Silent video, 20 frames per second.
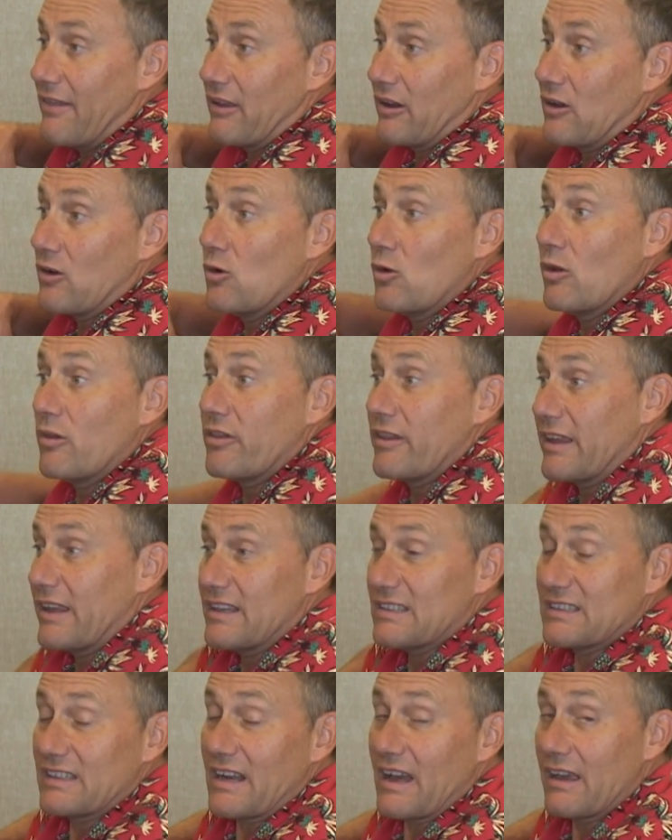And the cool thing
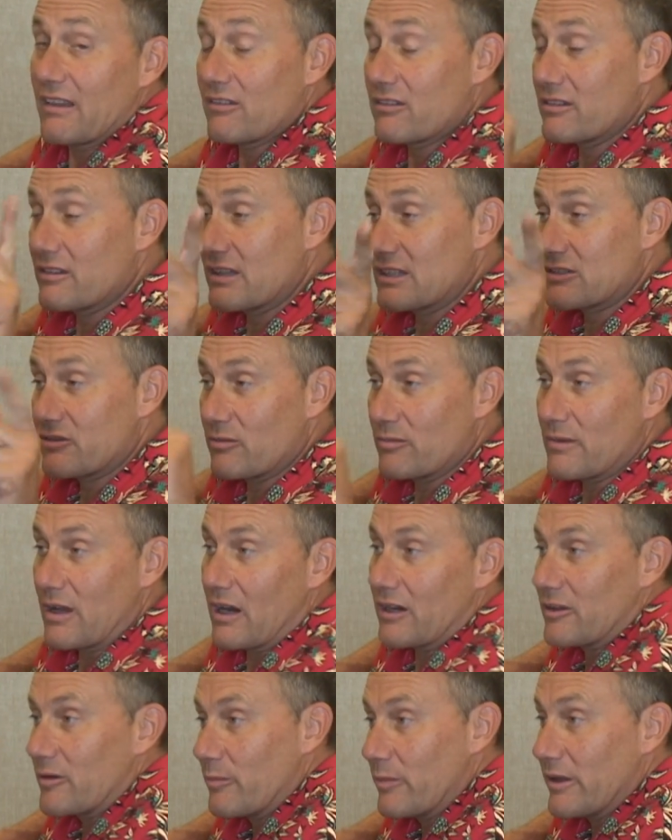is, and I learned this from
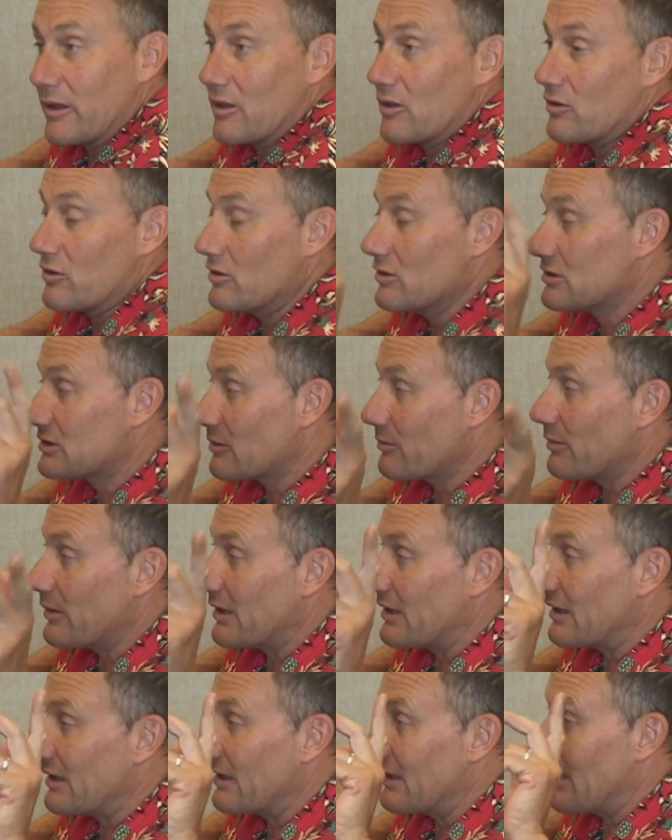Dr. Bill, who used to
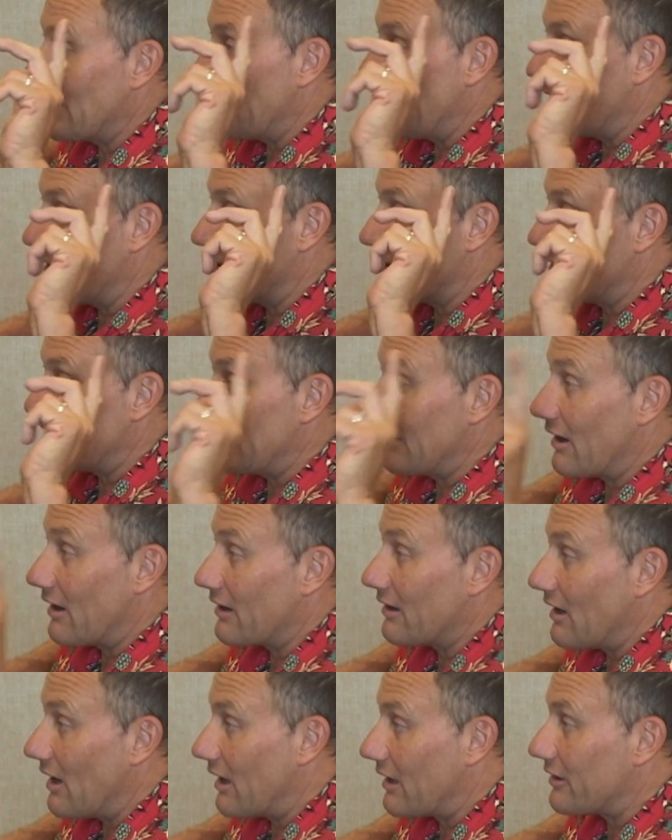be an
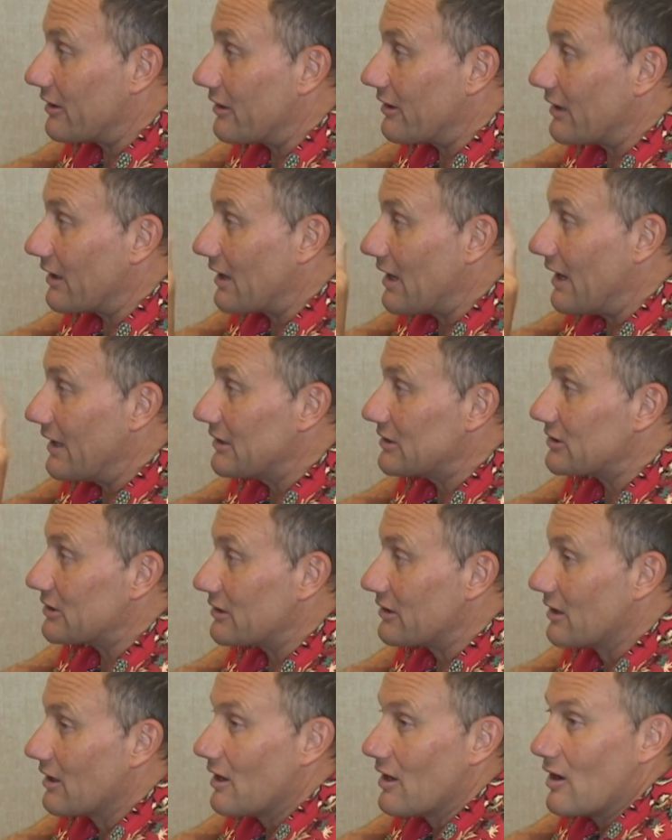ER doctor at
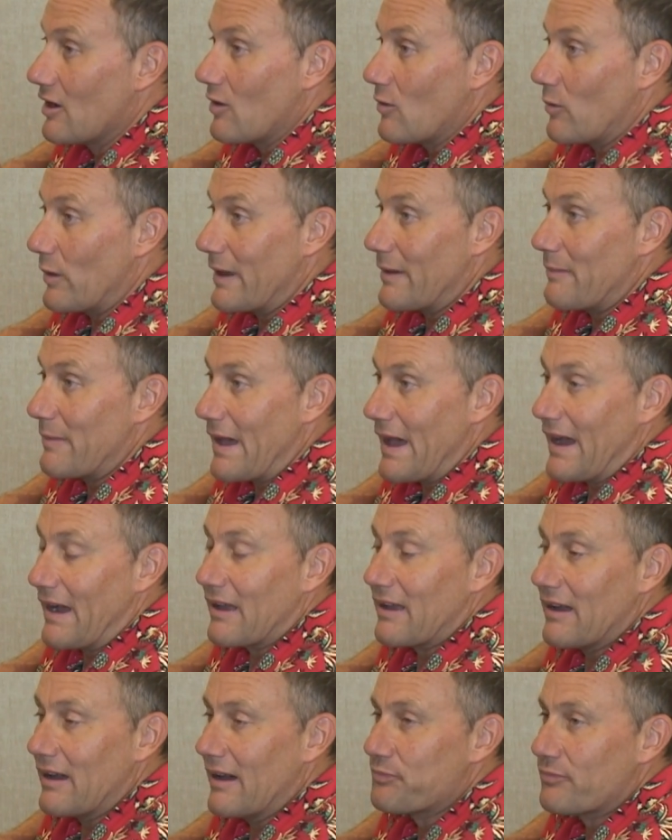Kaiser way
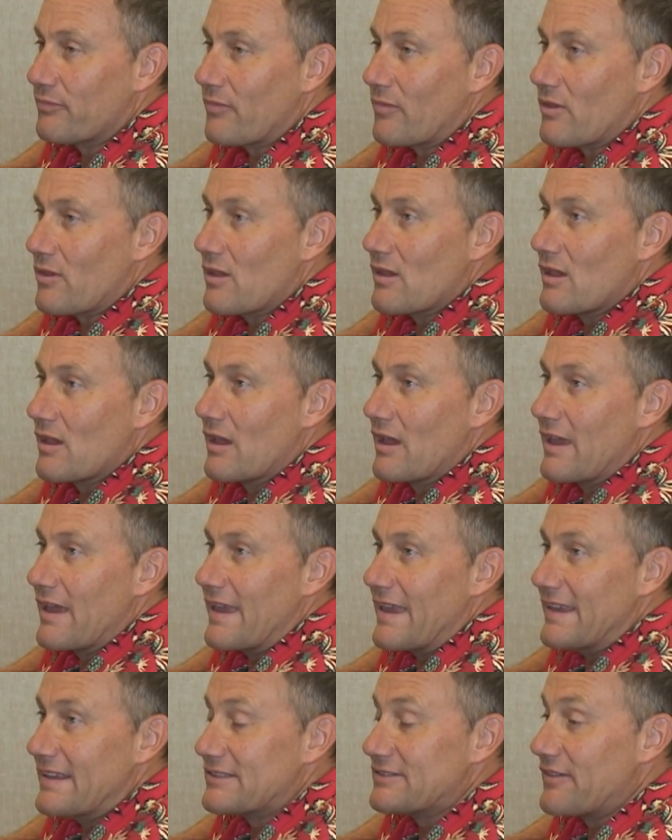back,
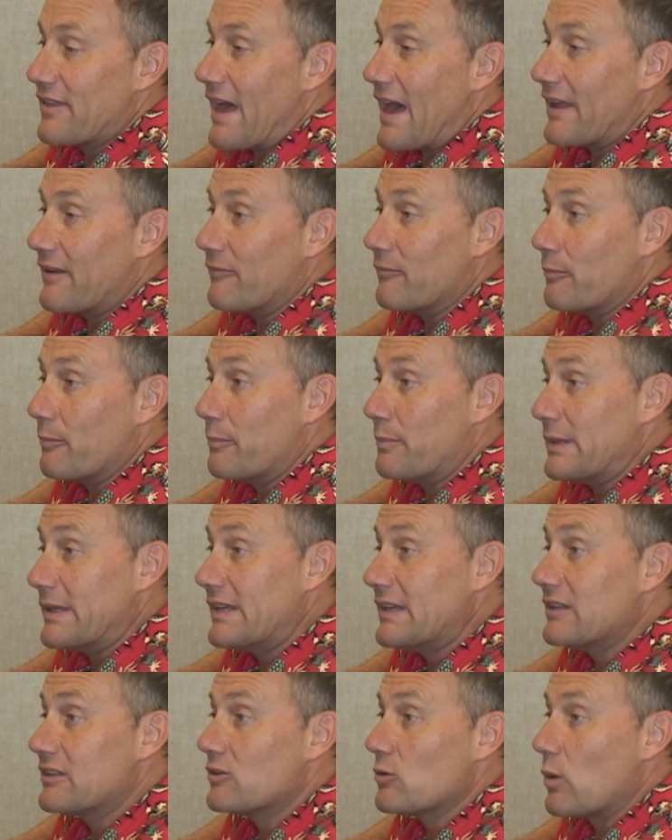is that
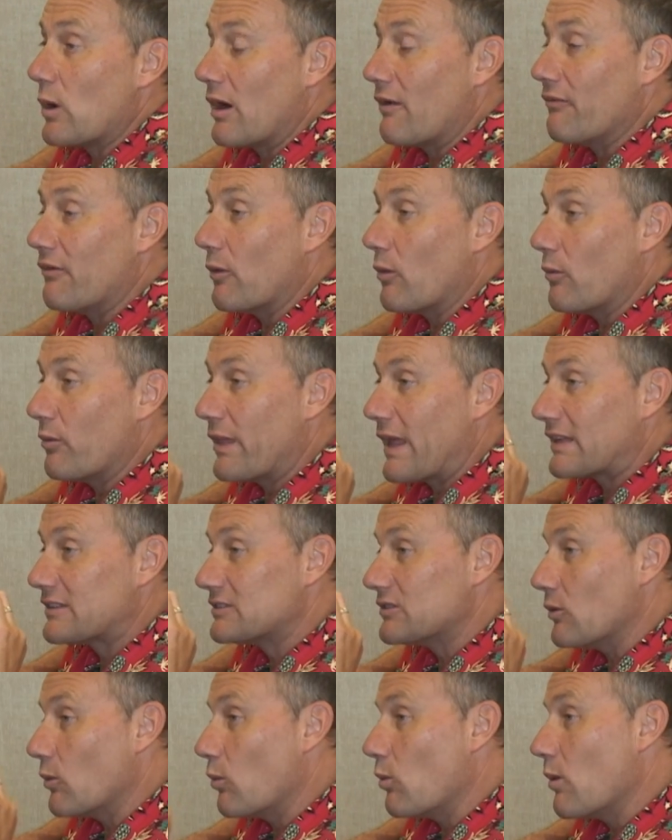B12, that's
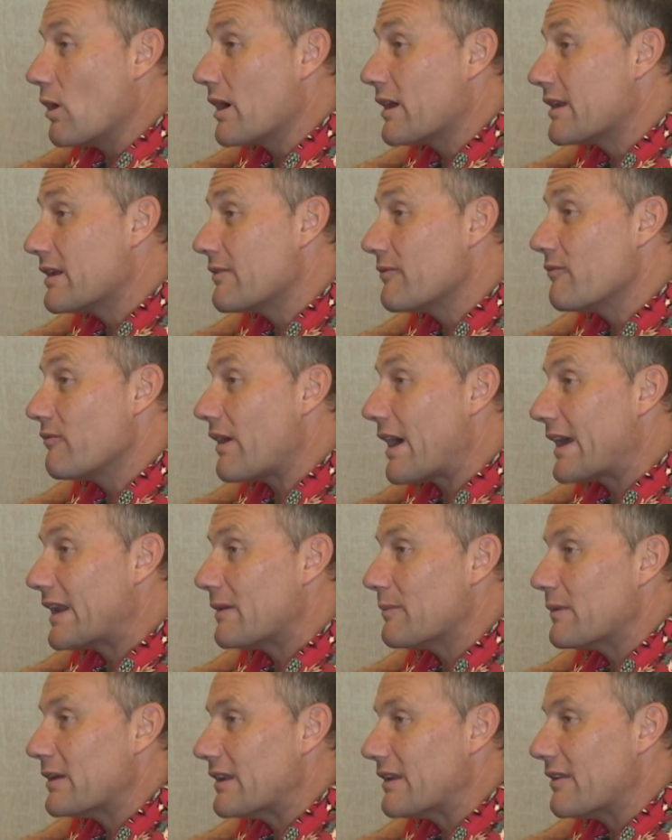the one
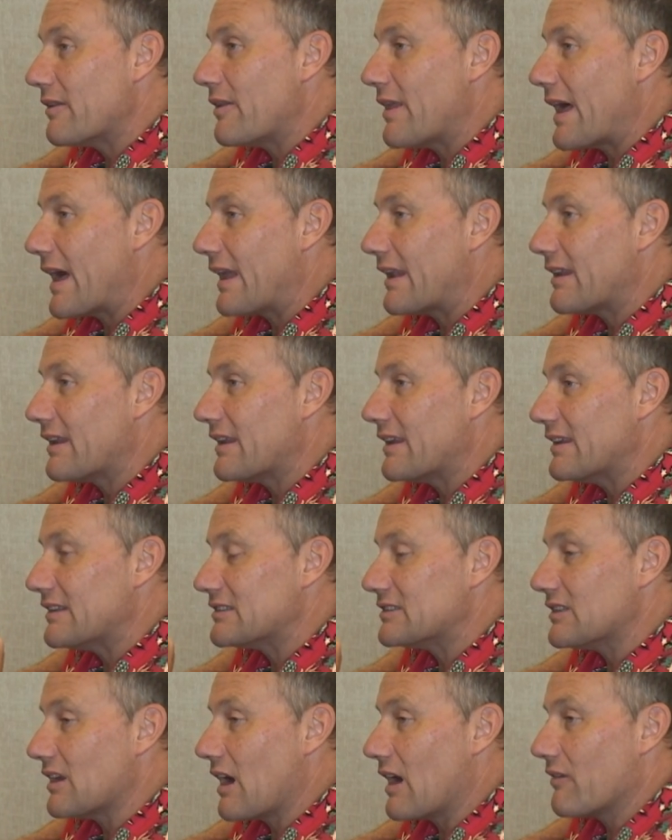vitamin that
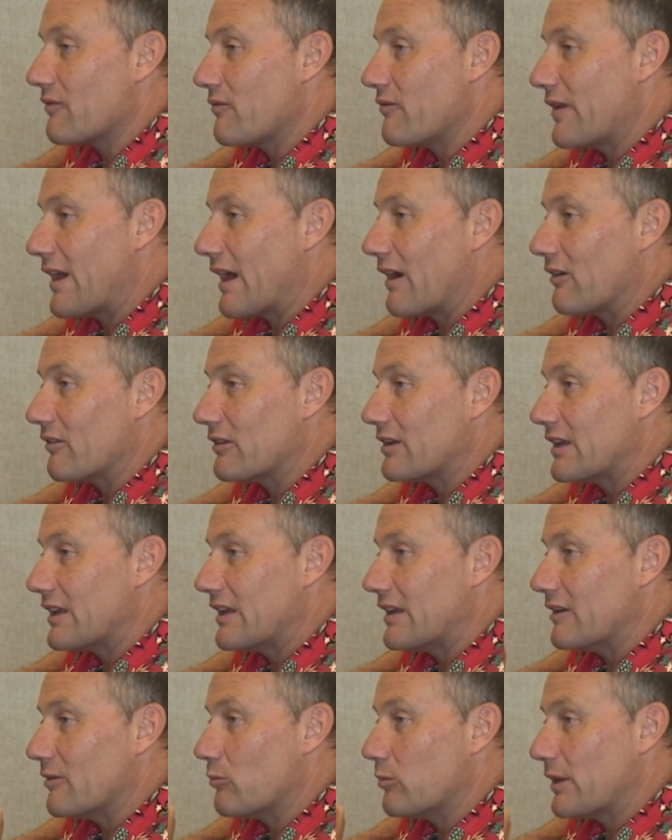is not found
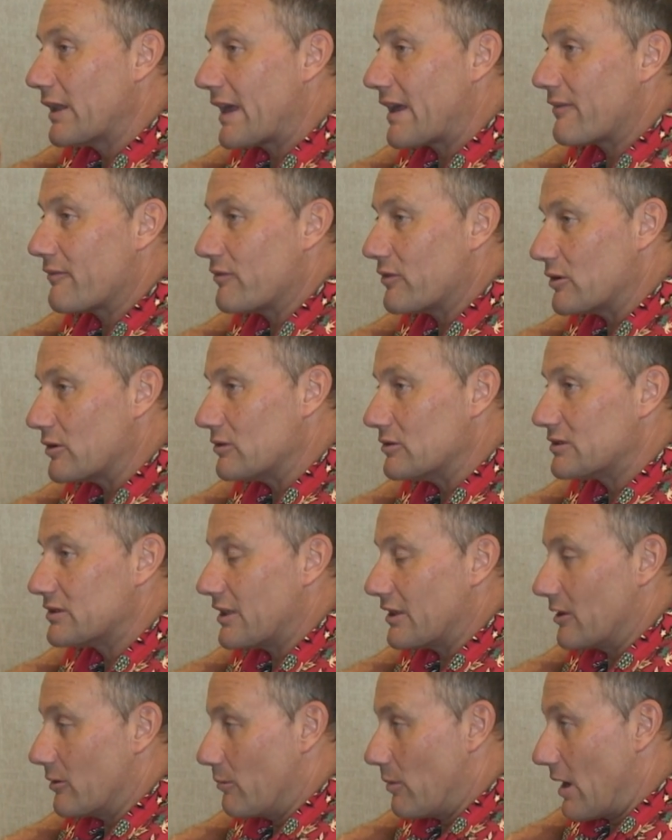in plant foods
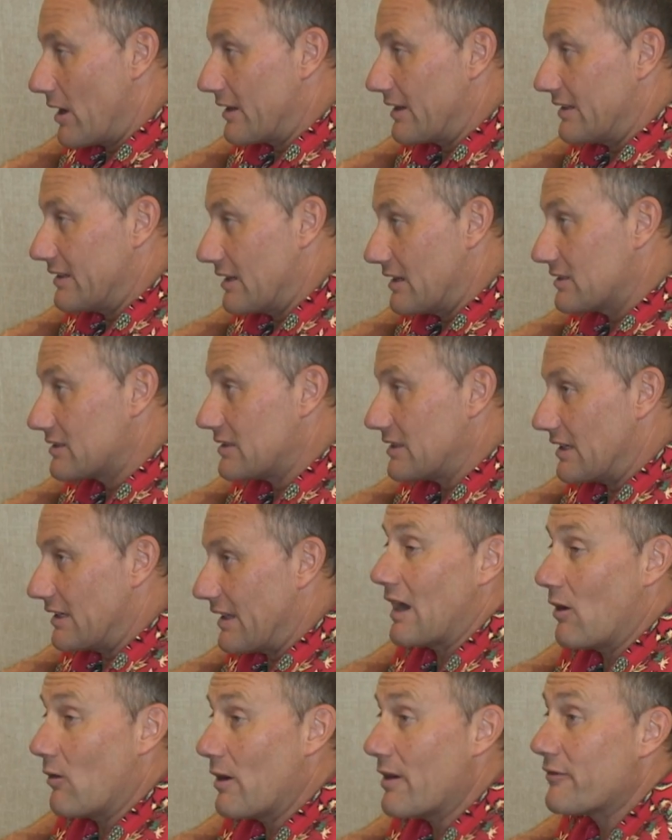that your body does need.
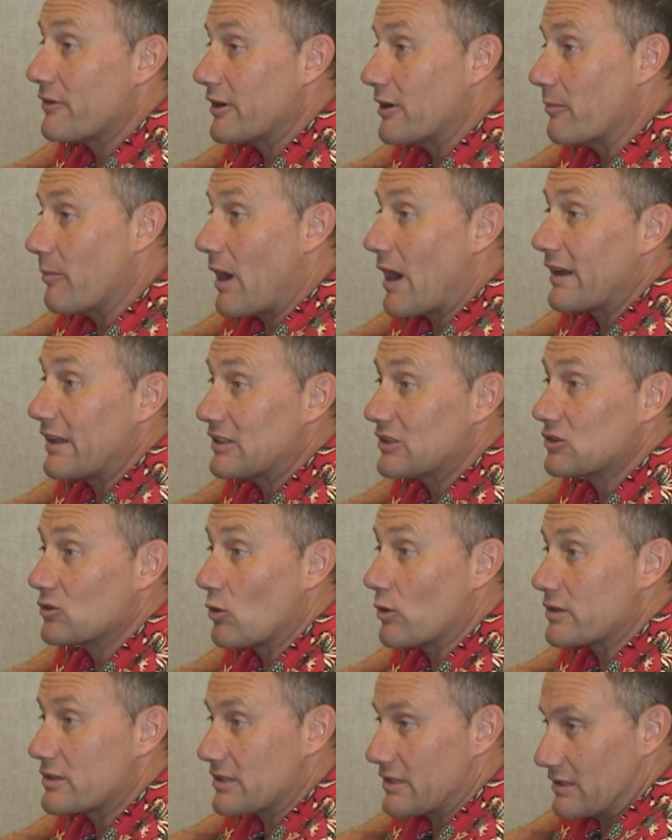However, your body
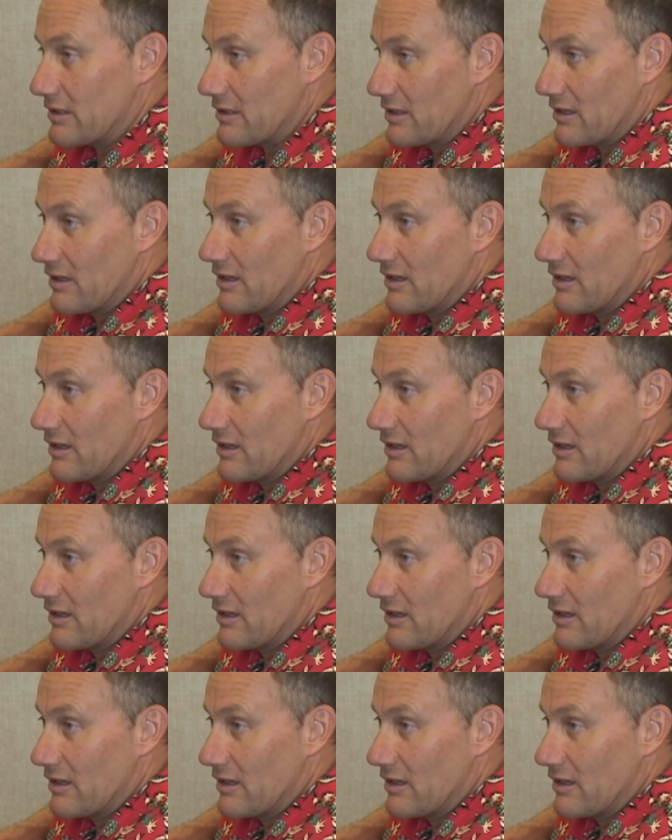stores it.